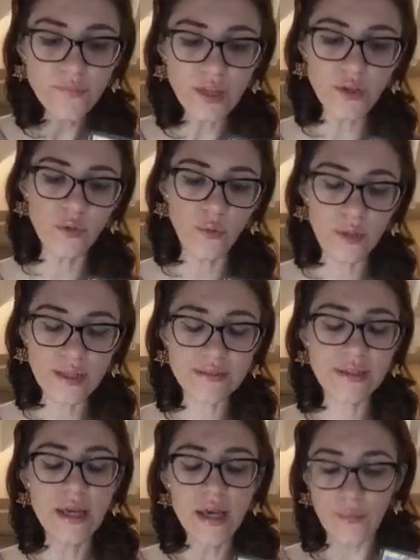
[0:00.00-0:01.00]
you
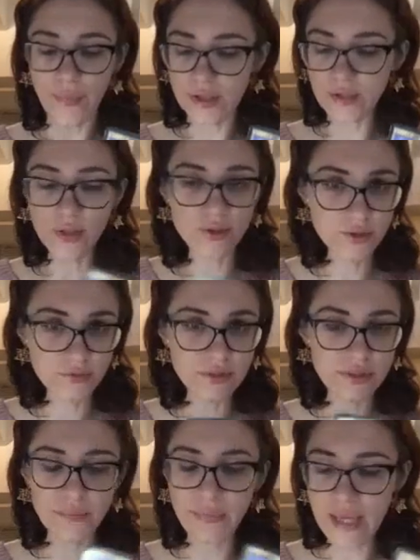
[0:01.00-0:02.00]
with, but also
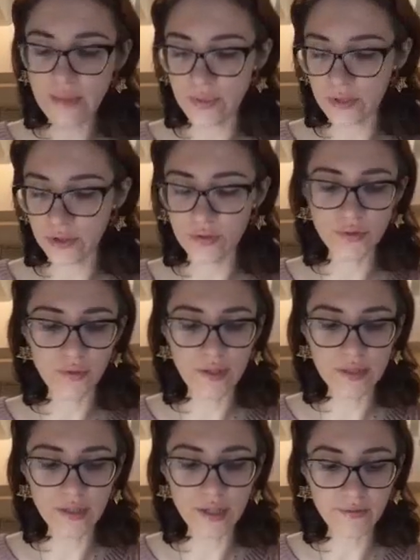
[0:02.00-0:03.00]
with a baby. So you
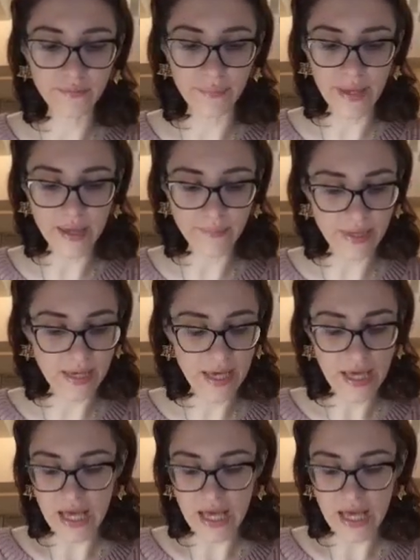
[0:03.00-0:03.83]
want to have baby,